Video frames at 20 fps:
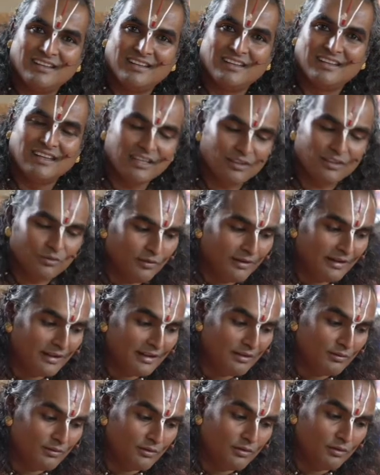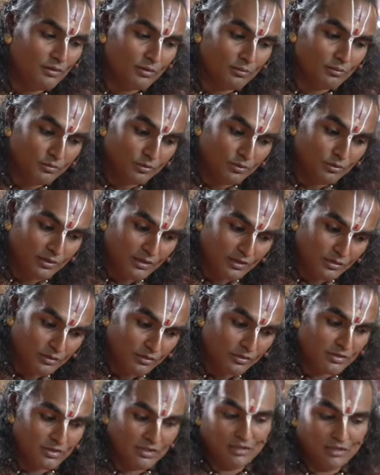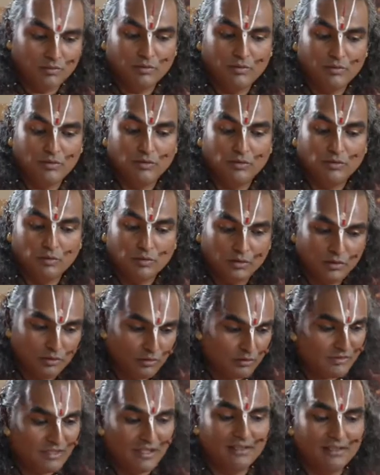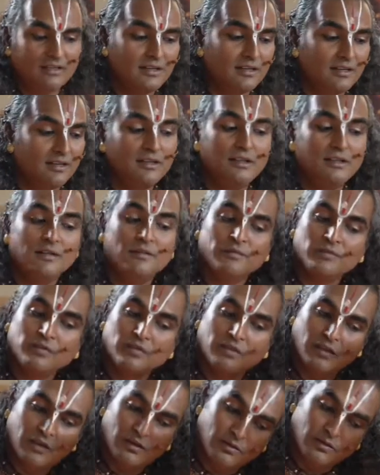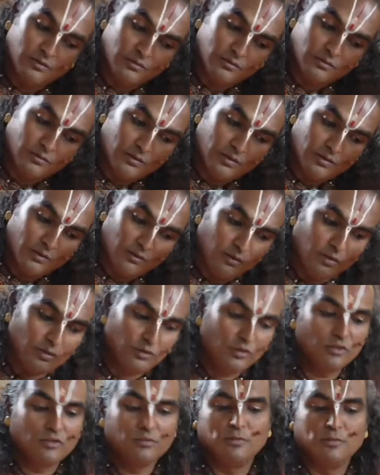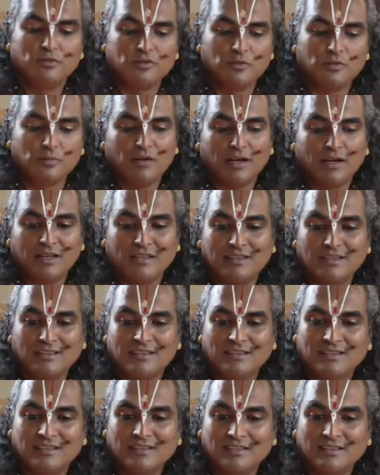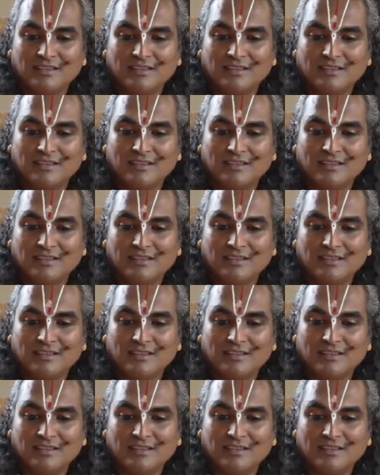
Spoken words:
That's why when you're doing your kriya, when you're doing your sadhana, you know, when doing your spiritual practice,